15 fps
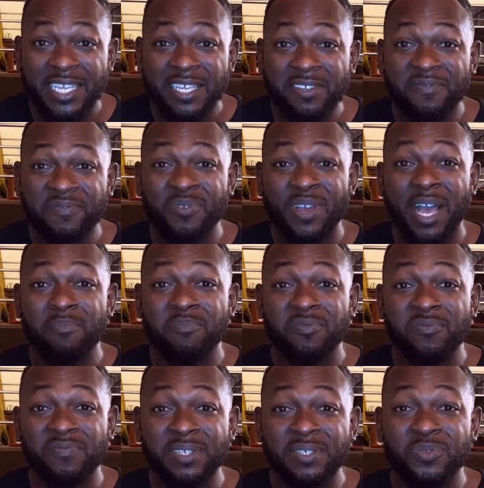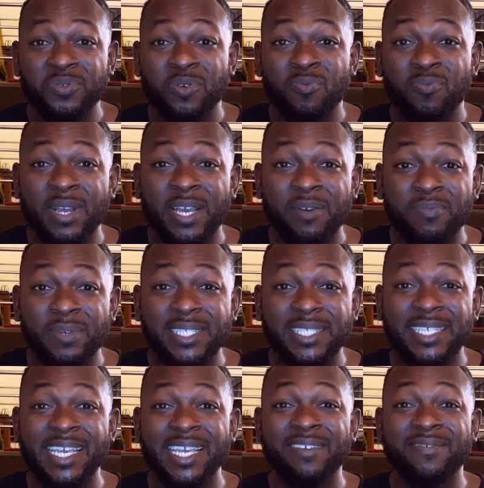If you are moving somewhere
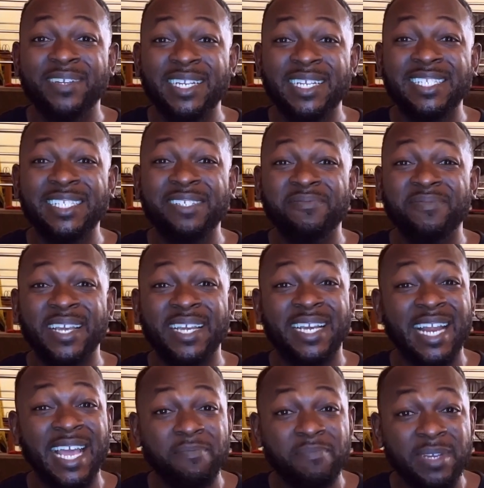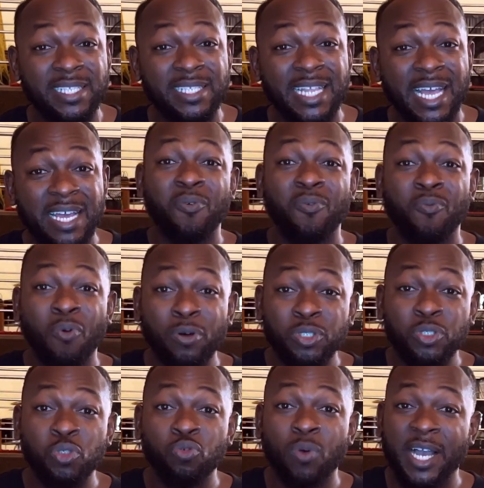with a really different climate than
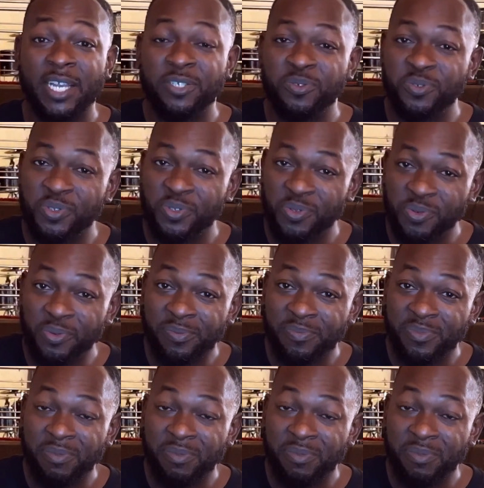what you are used to,